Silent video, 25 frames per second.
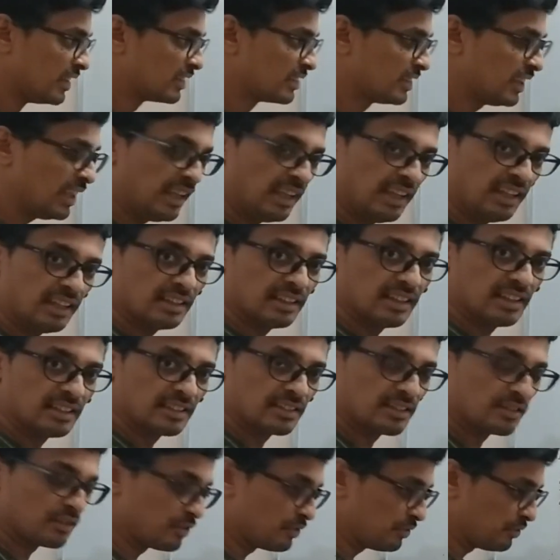see, this
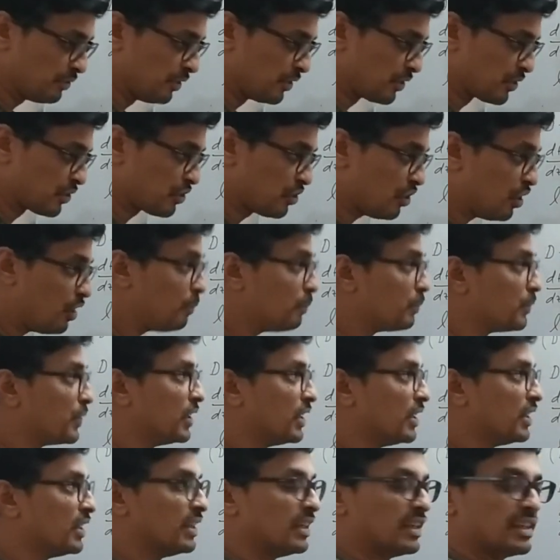will stop
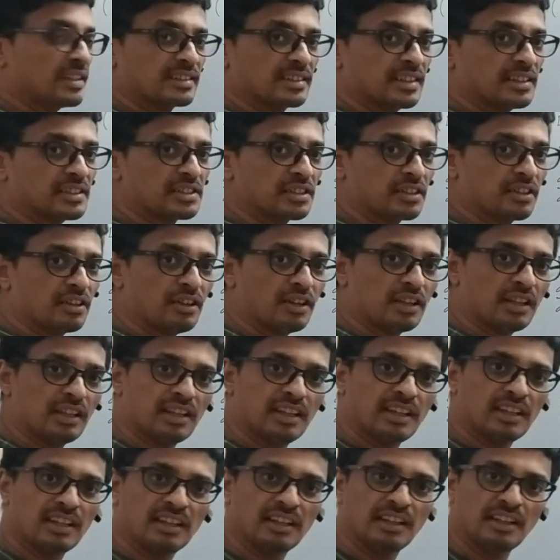the discussion on
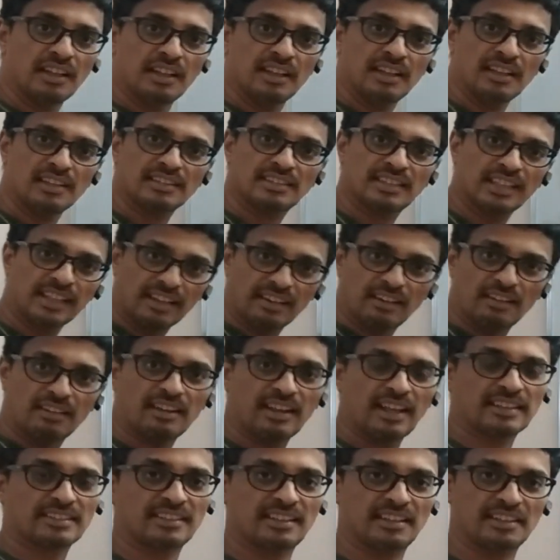the second
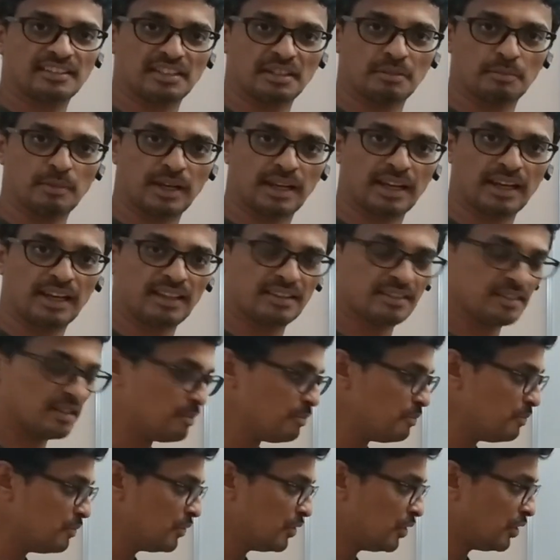order acceleration
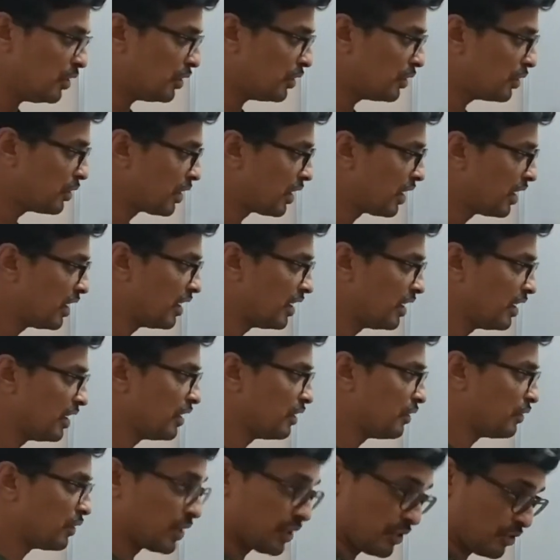mechanism or
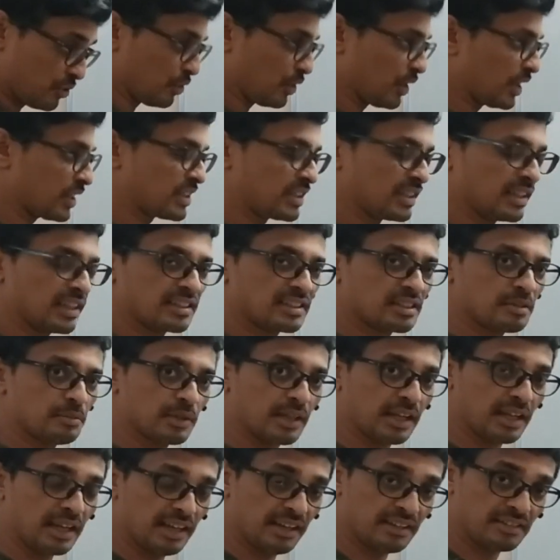the stochastic acceleration
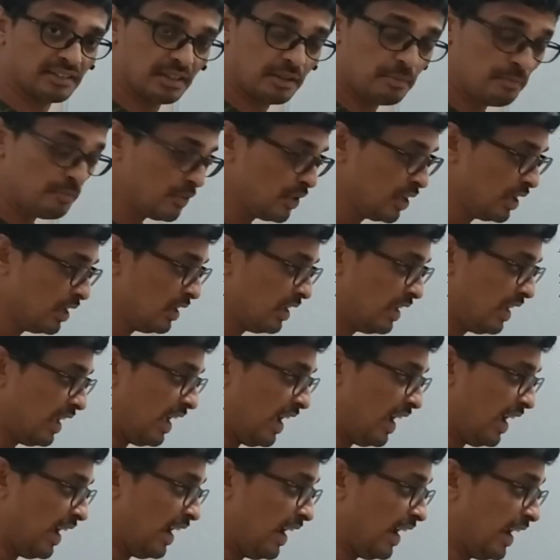mechanism.
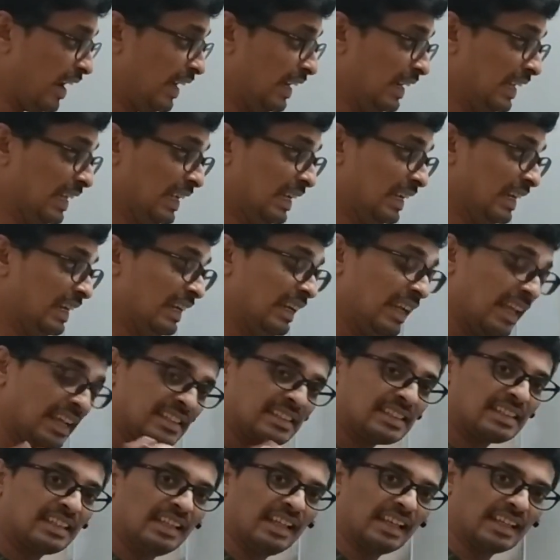And
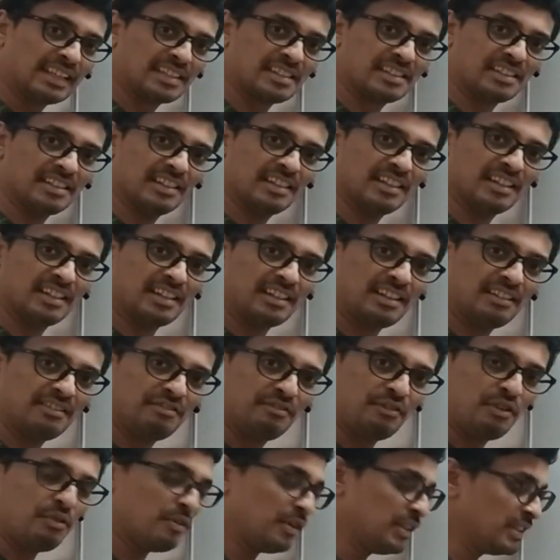next lecture,
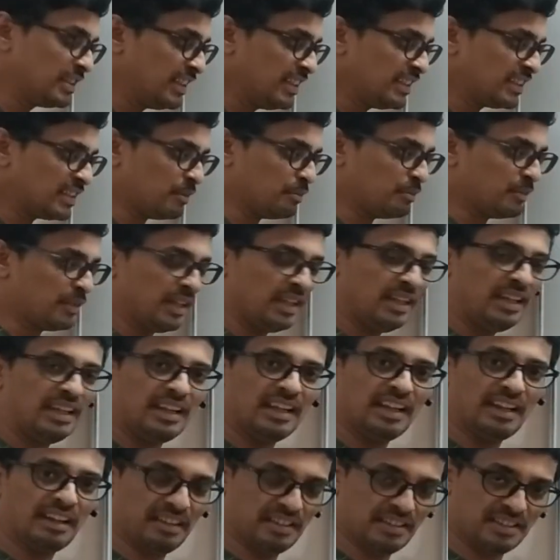we will see
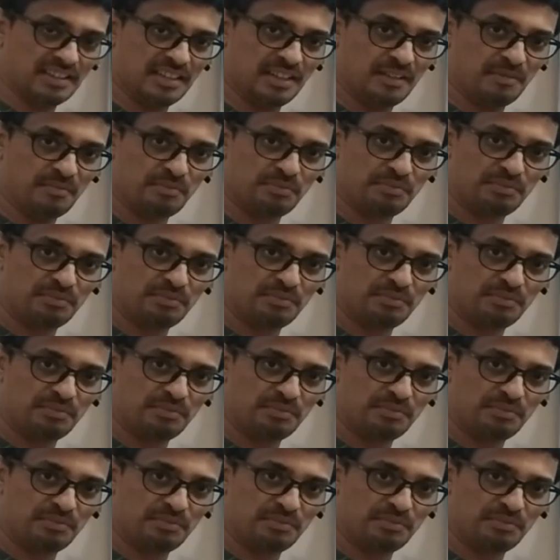something interesting.